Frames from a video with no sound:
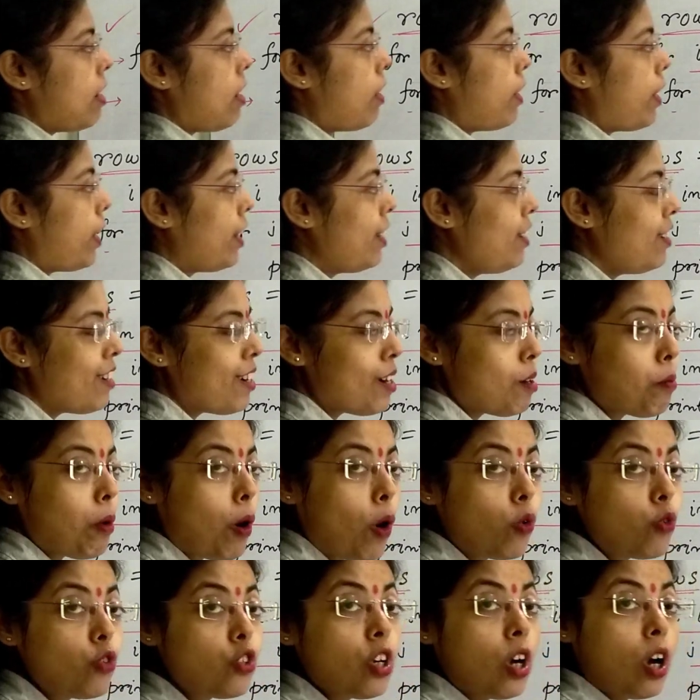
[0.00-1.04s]
learning
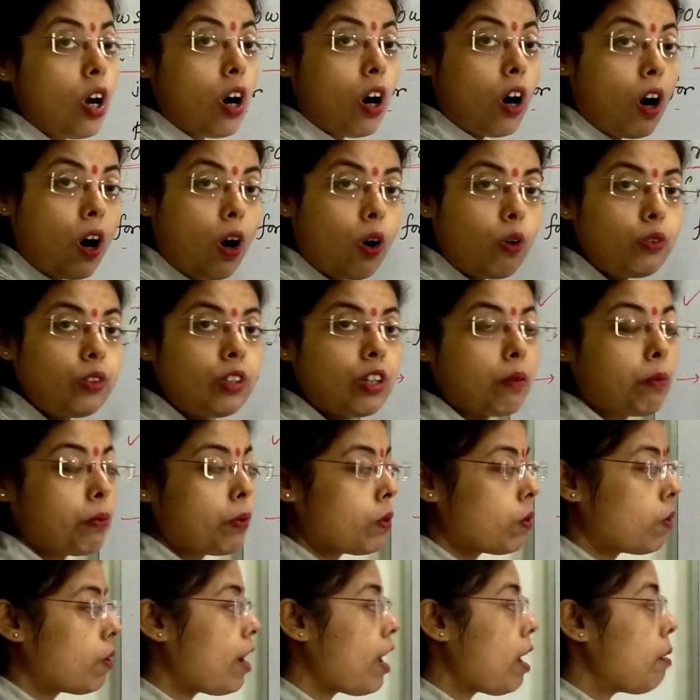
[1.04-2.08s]
about how the
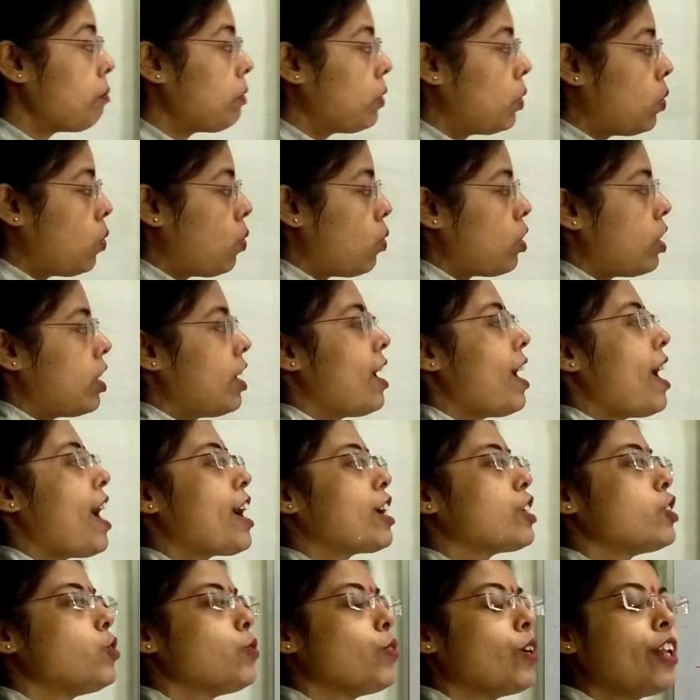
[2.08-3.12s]
program code
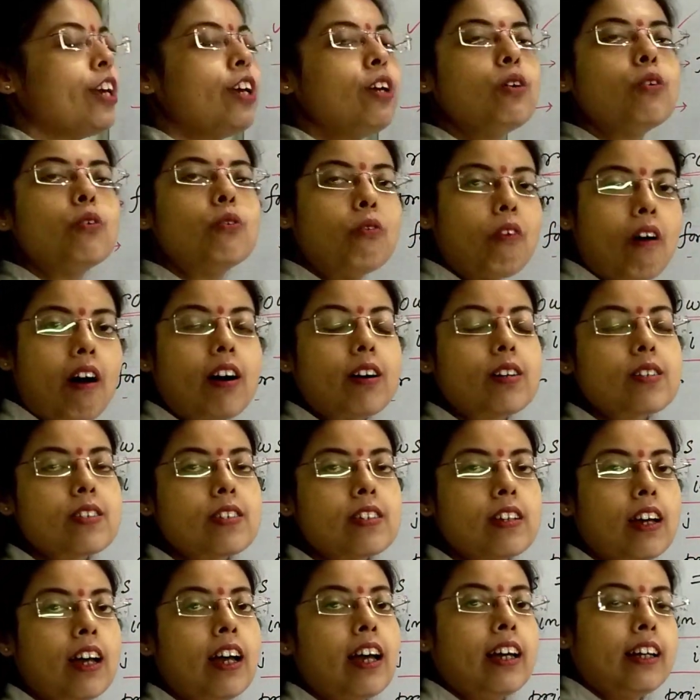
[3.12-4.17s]
actually
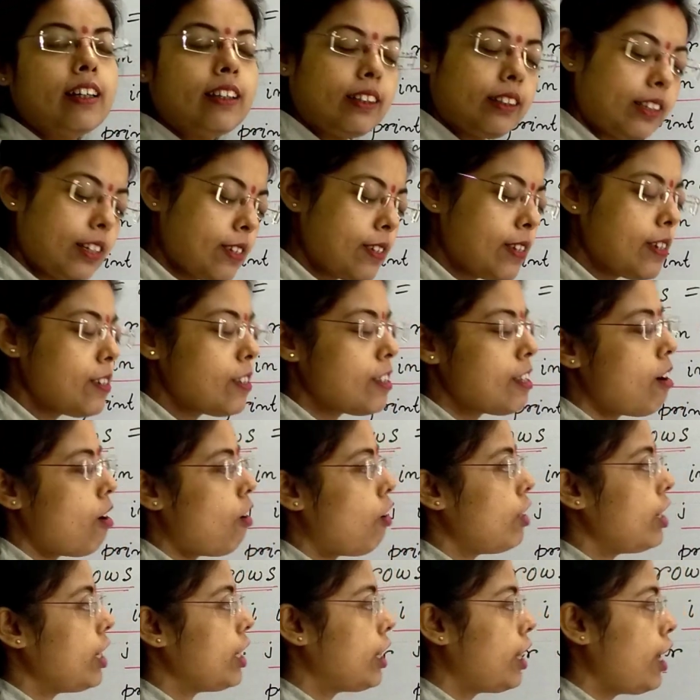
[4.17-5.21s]
works. This is the
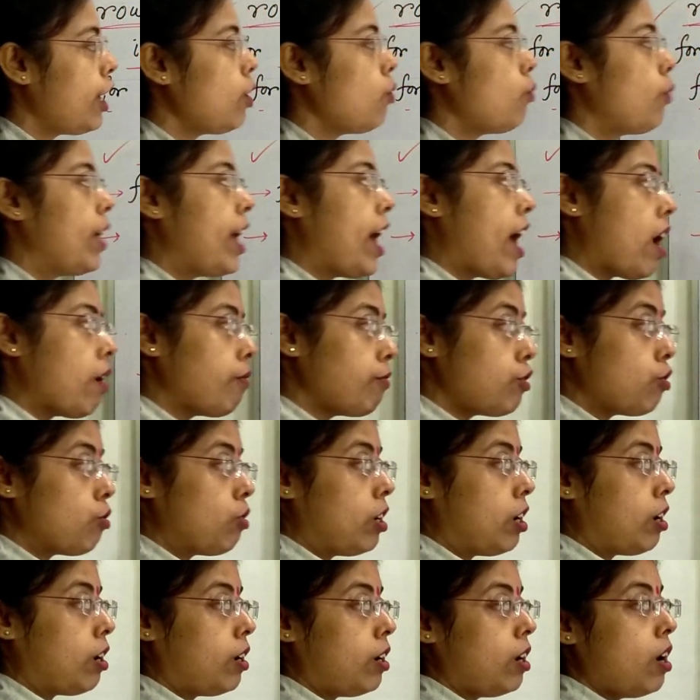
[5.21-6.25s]
only thing we have to
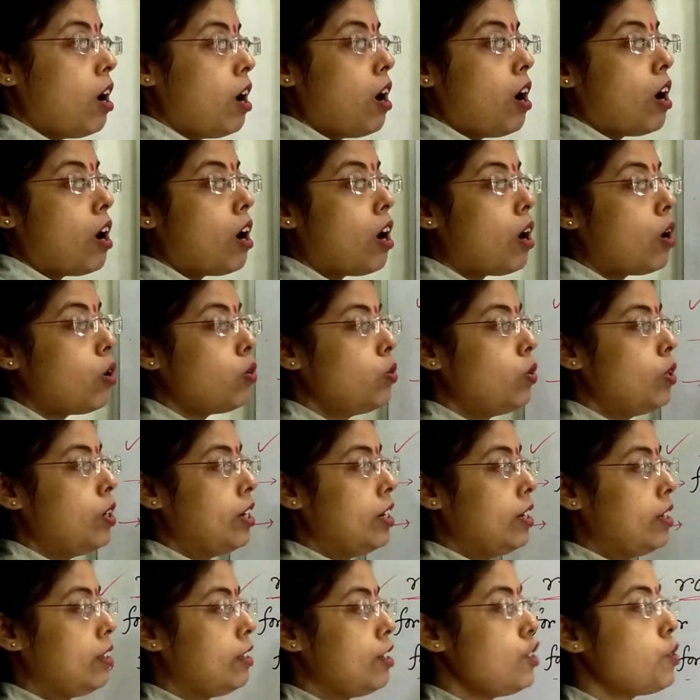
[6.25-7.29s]
learn,
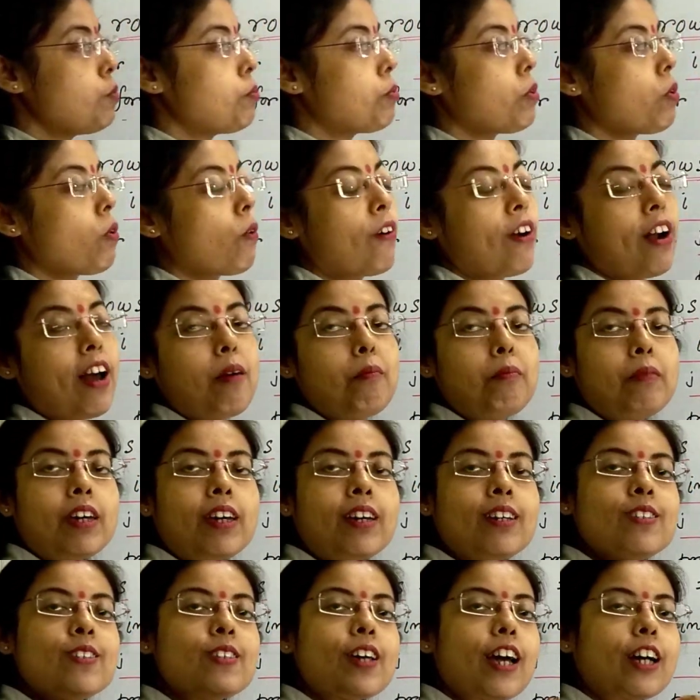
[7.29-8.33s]
how this
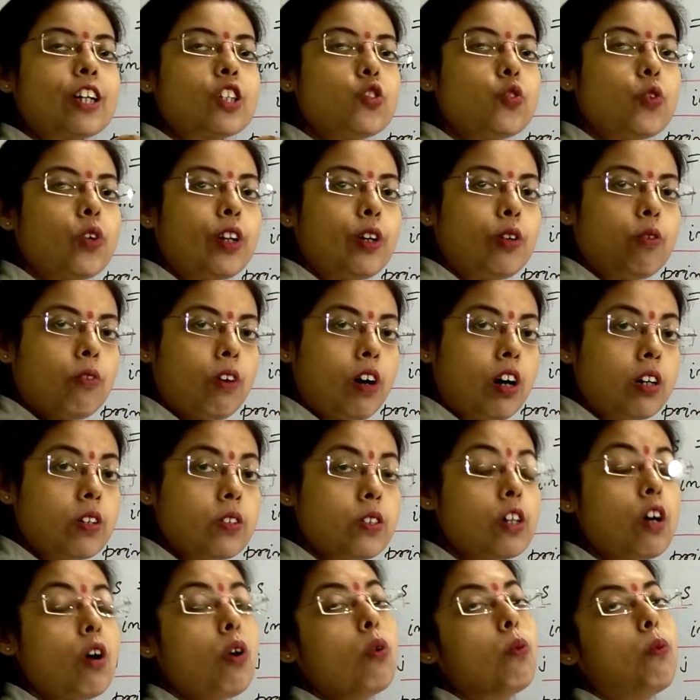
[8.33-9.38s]
program is actually
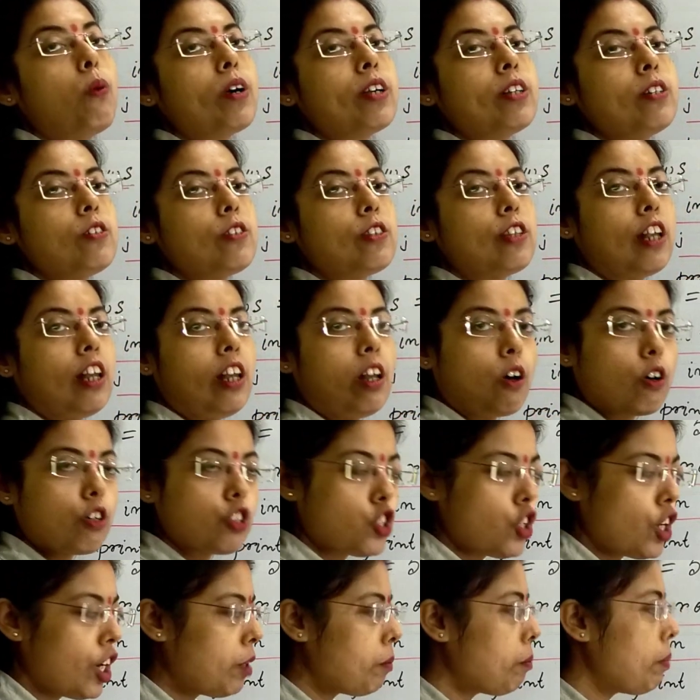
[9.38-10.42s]
works, what is the
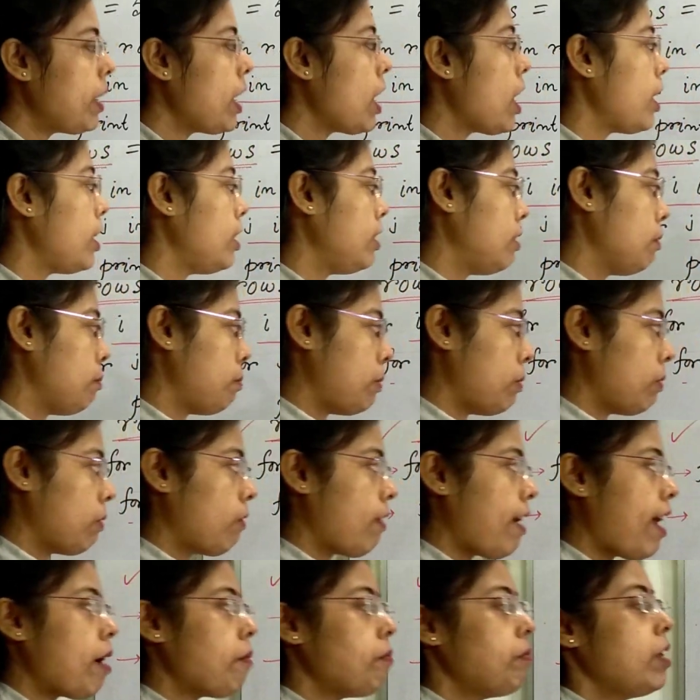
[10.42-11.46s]
logic behind the
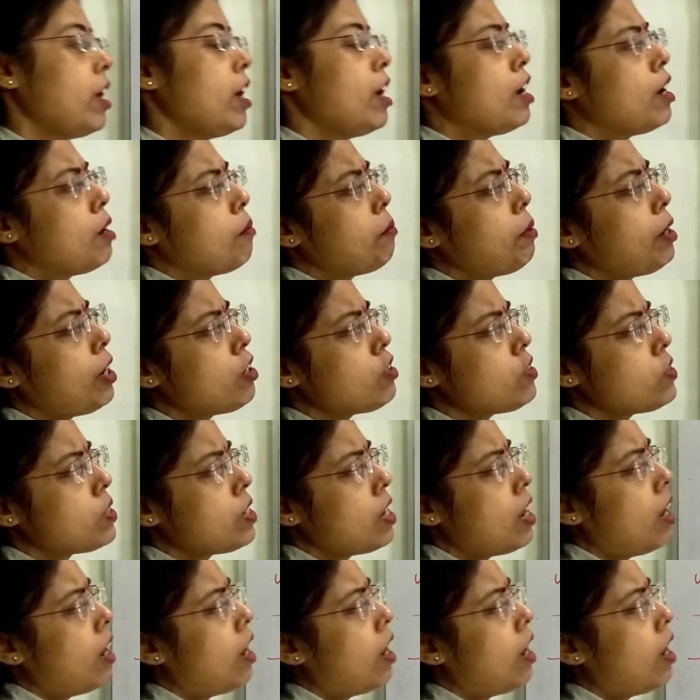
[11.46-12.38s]
program. Because